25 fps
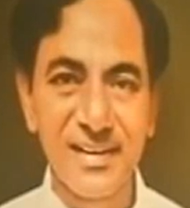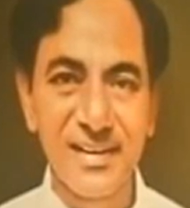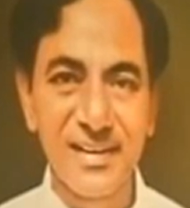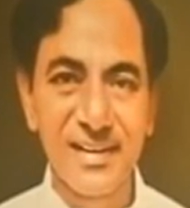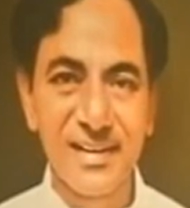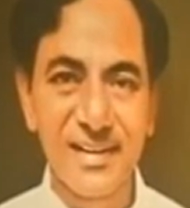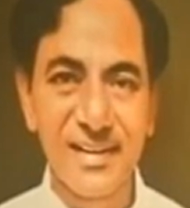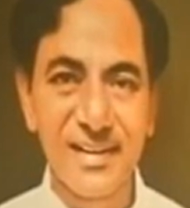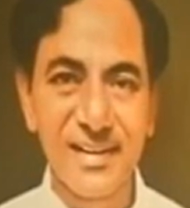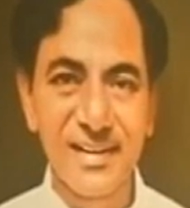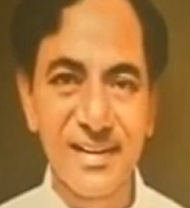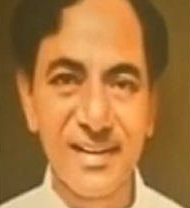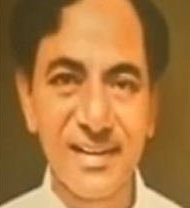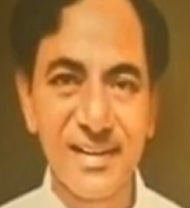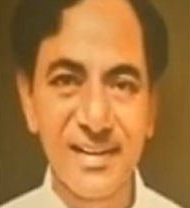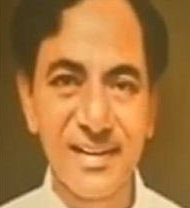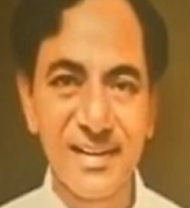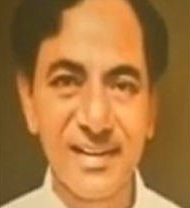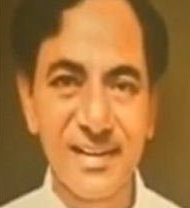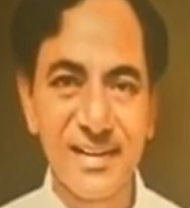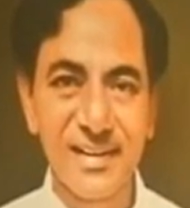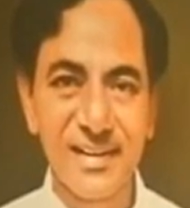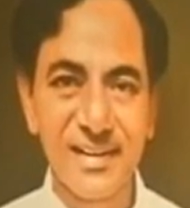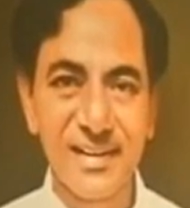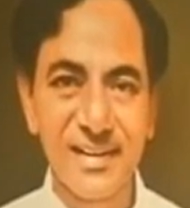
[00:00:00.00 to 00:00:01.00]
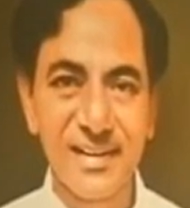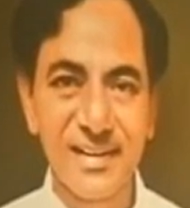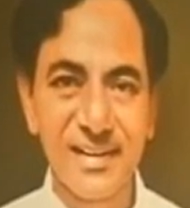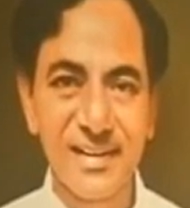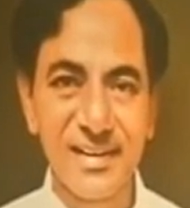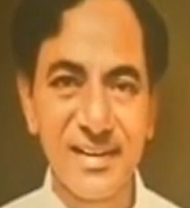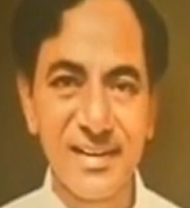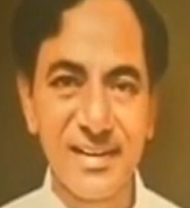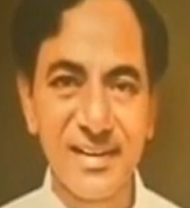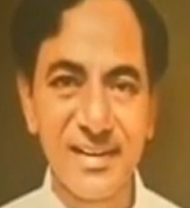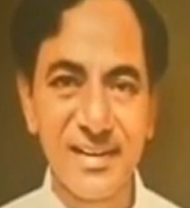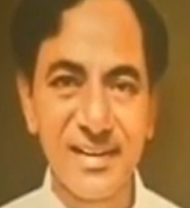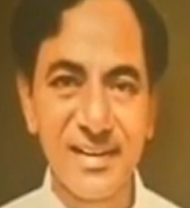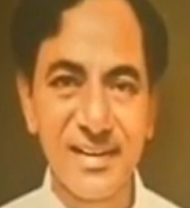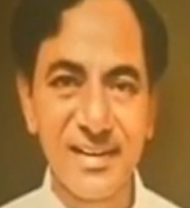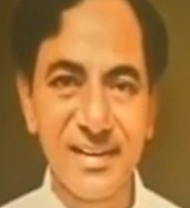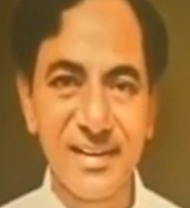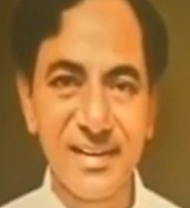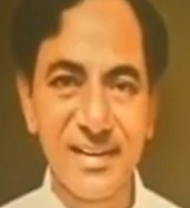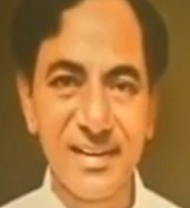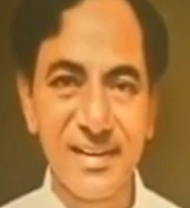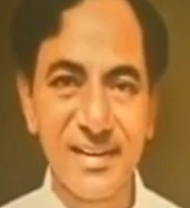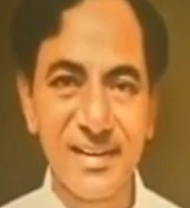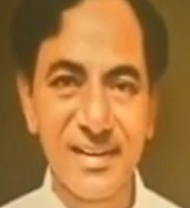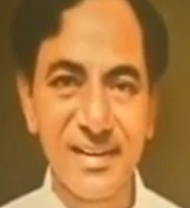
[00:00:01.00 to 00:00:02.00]

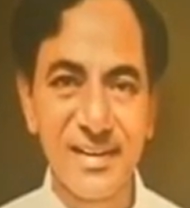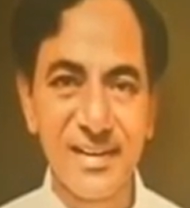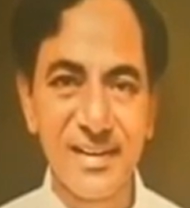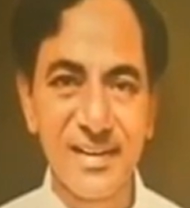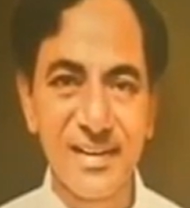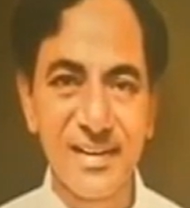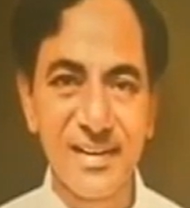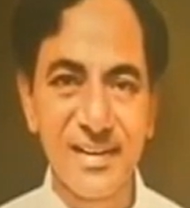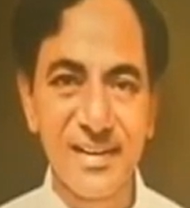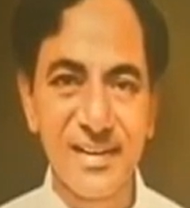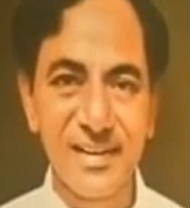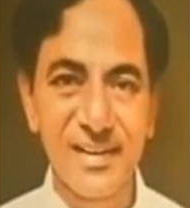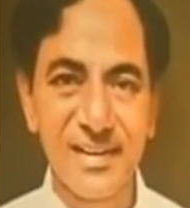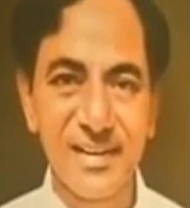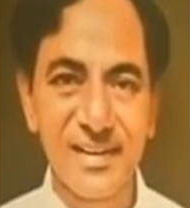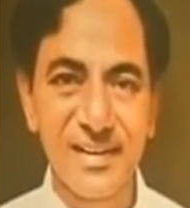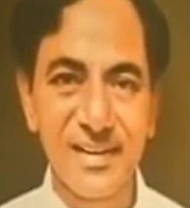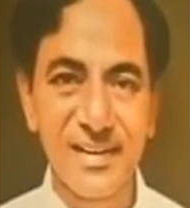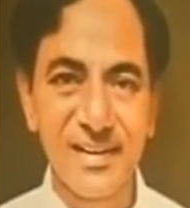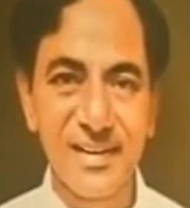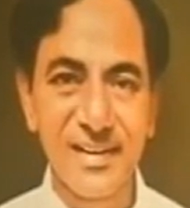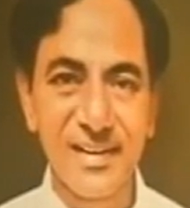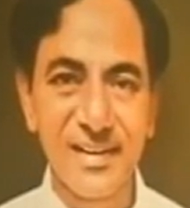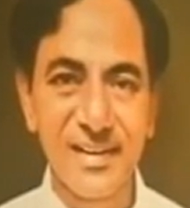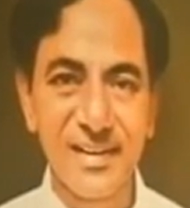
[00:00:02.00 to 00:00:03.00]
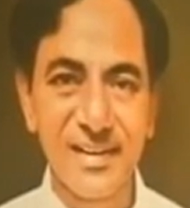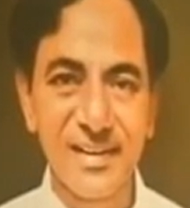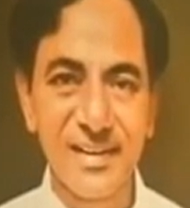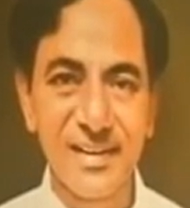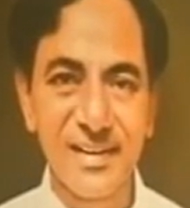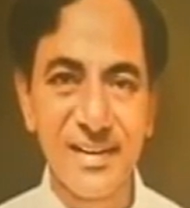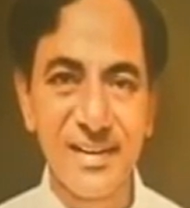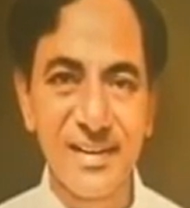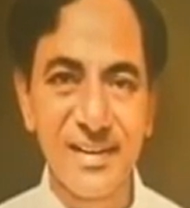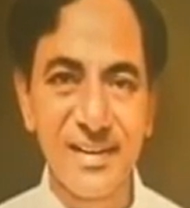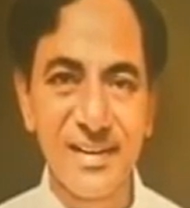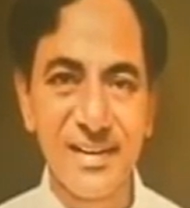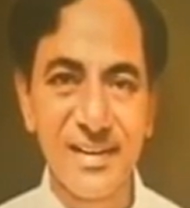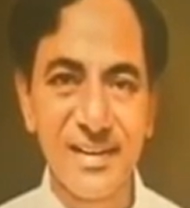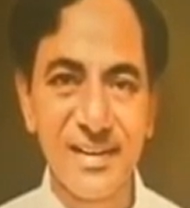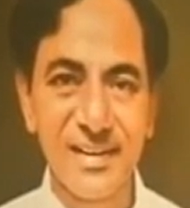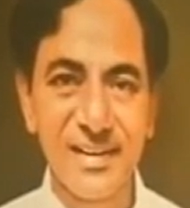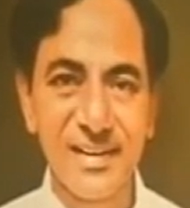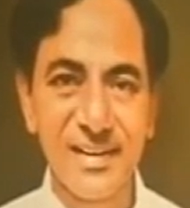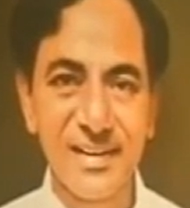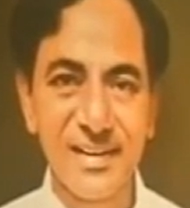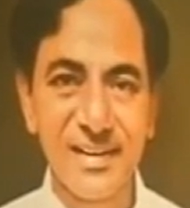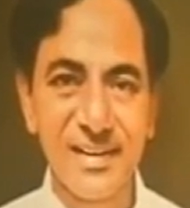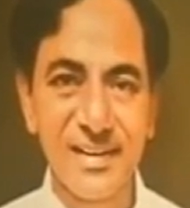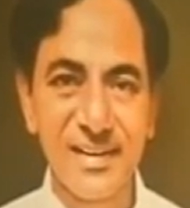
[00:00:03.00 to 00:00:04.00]

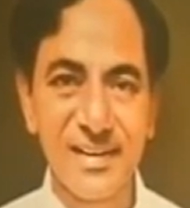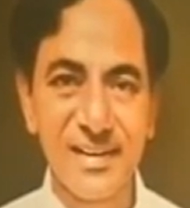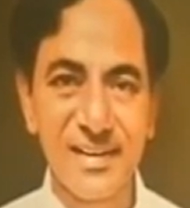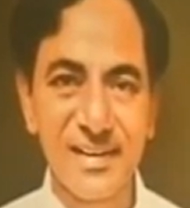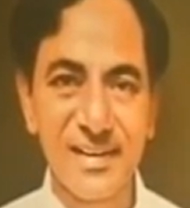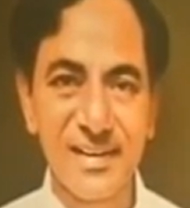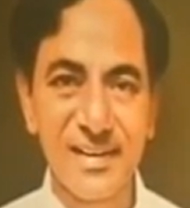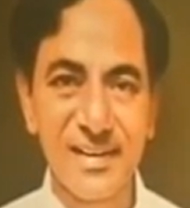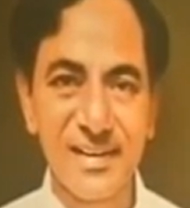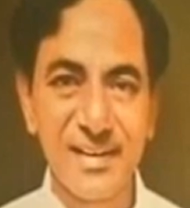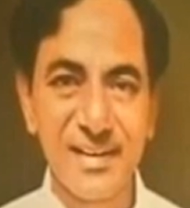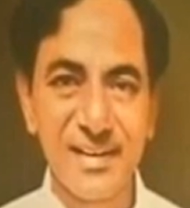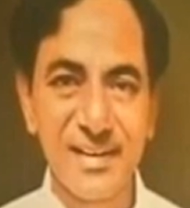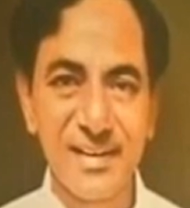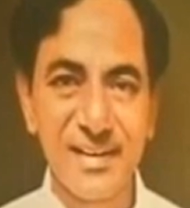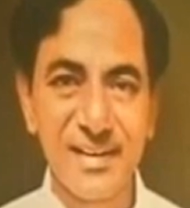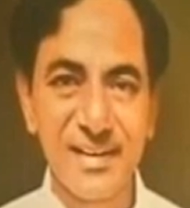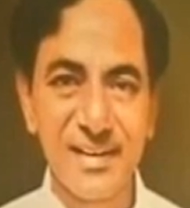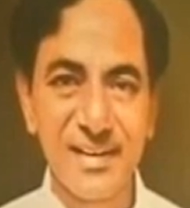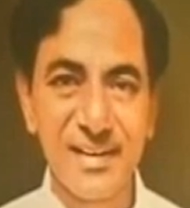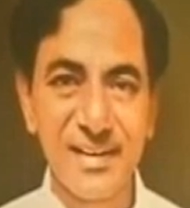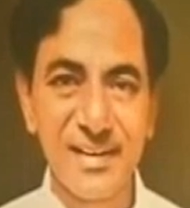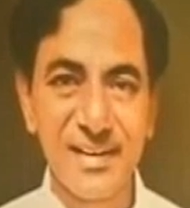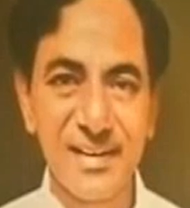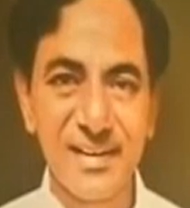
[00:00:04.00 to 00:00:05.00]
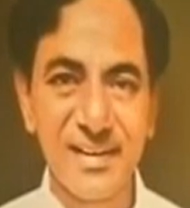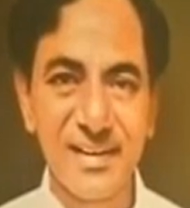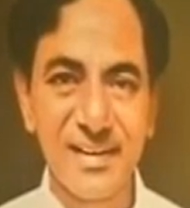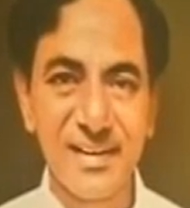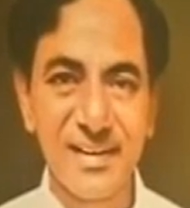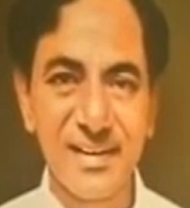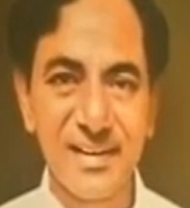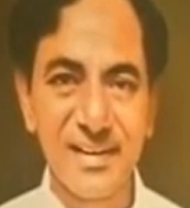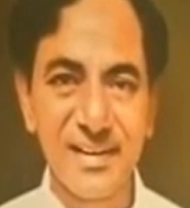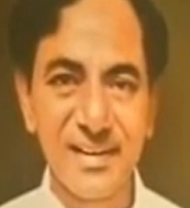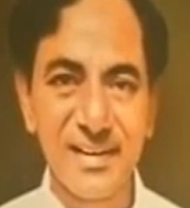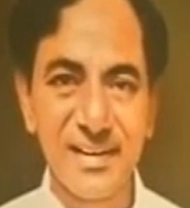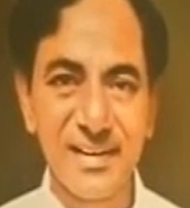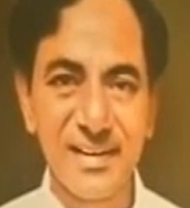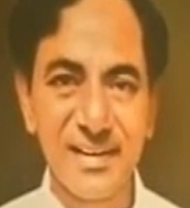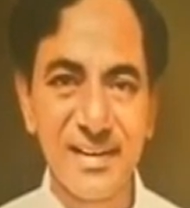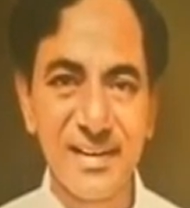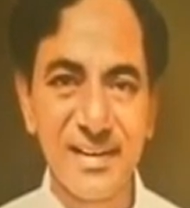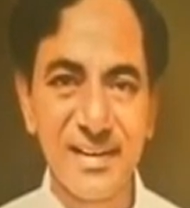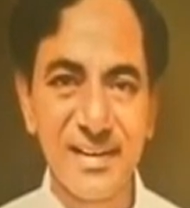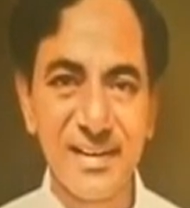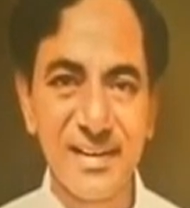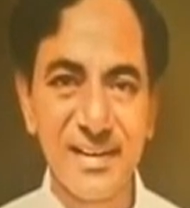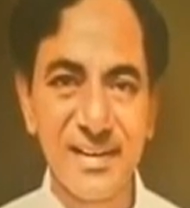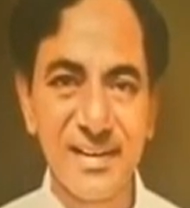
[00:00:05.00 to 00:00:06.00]

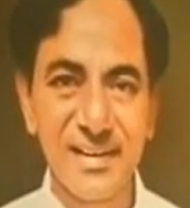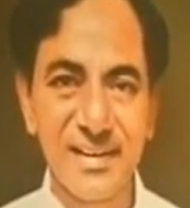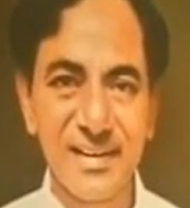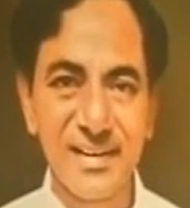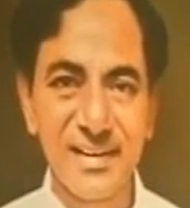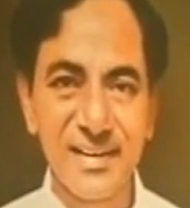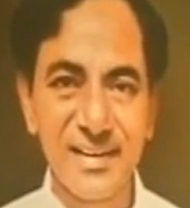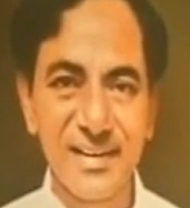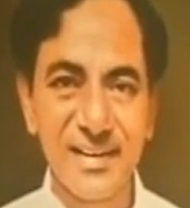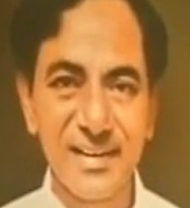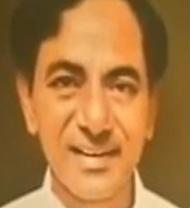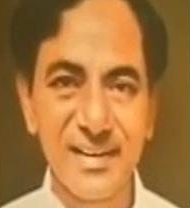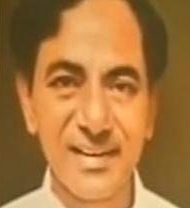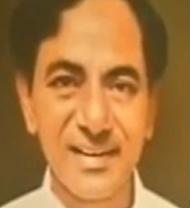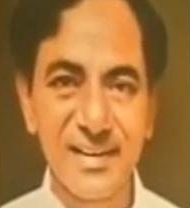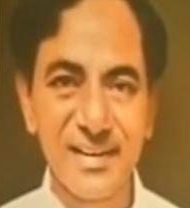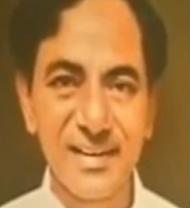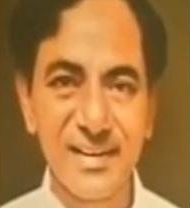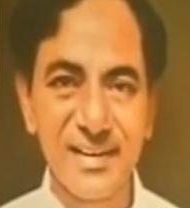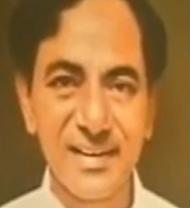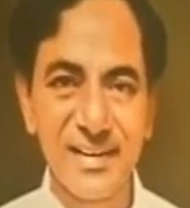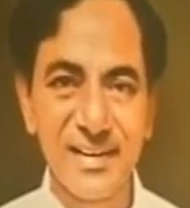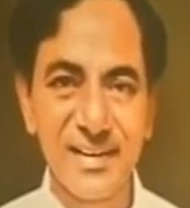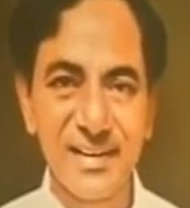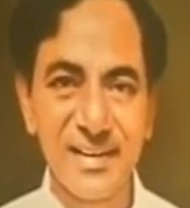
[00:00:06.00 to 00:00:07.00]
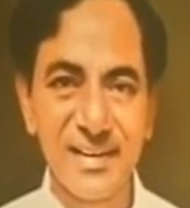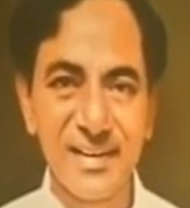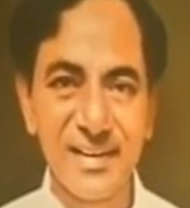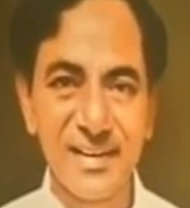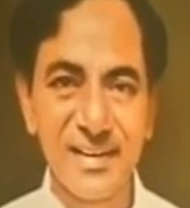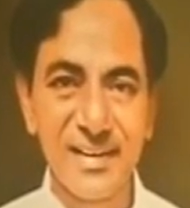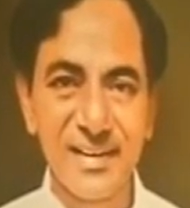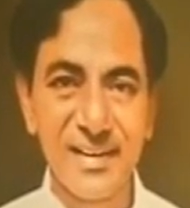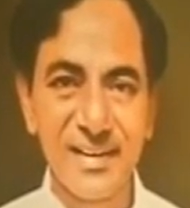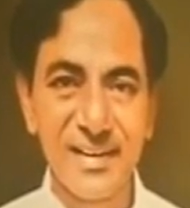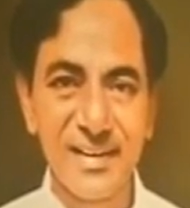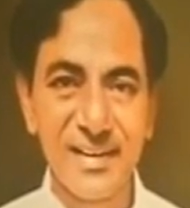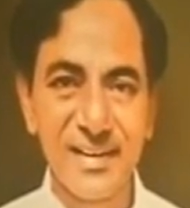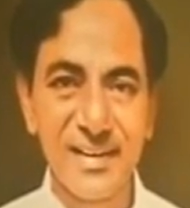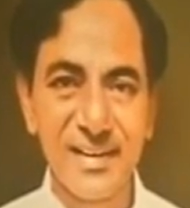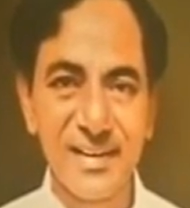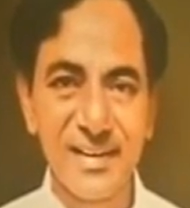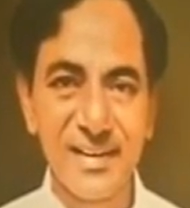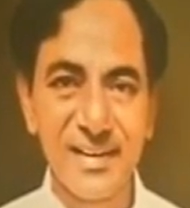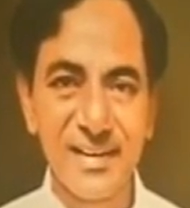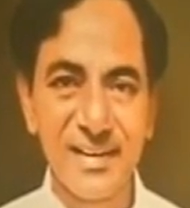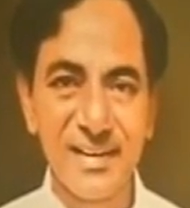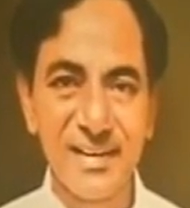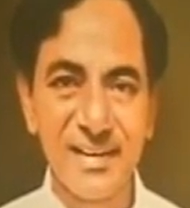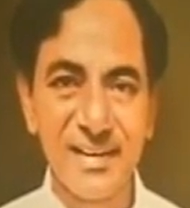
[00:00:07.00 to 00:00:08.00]
The person shown says nothing.